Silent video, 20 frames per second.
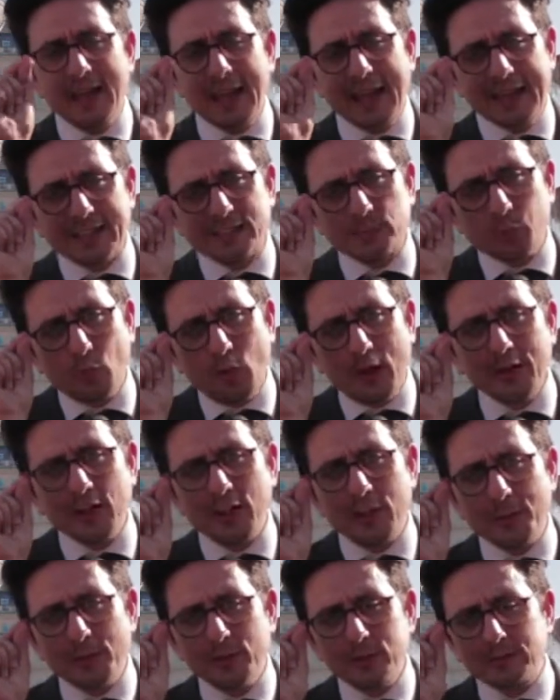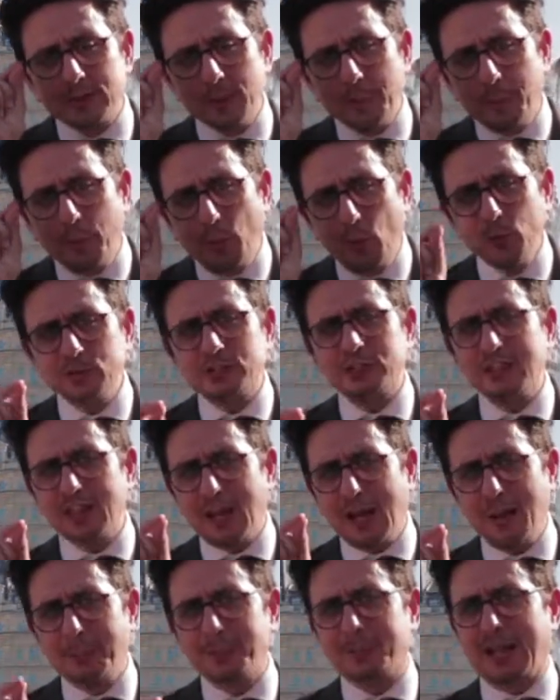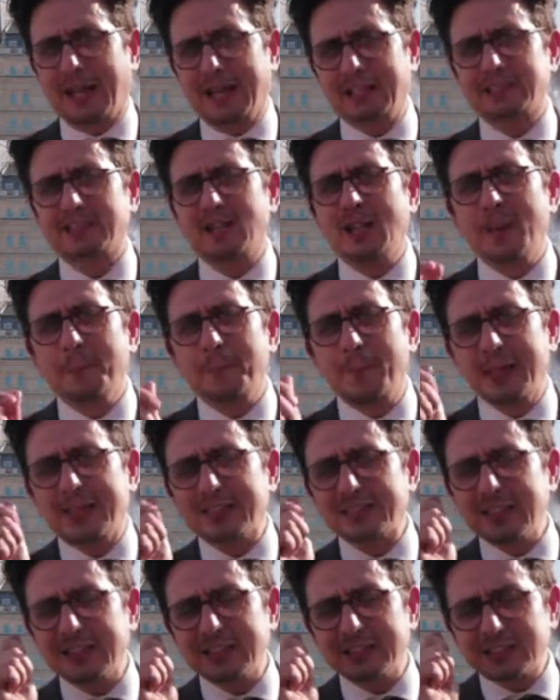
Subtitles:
It's one of the most important updates because